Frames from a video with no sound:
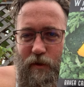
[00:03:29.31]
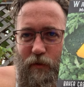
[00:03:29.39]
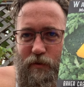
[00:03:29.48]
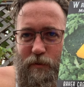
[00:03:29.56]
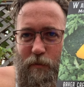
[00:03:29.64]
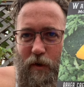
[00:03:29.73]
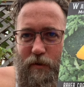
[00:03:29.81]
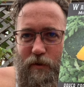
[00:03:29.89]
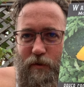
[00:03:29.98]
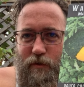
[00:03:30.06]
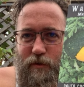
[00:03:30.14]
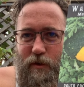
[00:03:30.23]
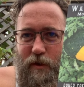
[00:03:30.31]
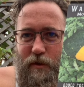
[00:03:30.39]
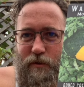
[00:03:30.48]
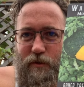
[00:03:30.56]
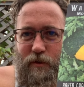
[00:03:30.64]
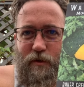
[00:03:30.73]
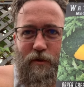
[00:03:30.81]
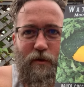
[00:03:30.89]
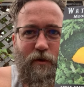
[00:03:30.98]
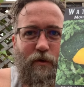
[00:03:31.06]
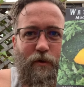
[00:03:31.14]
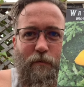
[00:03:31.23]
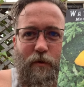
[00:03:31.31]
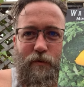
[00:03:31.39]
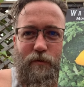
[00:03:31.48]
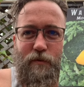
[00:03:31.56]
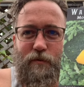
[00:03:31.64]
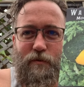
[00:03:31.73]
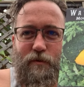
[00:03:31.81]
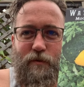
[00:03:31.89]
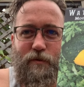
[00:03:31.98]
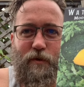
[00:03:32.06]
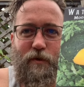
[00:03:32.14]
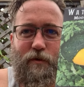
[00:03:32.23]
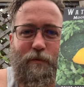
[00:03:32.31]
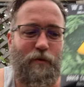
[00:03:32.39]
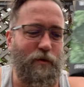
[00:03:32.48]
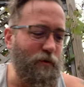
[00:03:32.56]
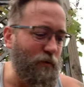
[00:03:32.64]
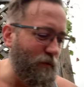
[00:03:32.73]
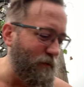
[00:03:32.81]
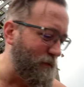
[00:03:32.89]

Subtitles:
spot there, so I guess the moon, so it's going to look pretty cool.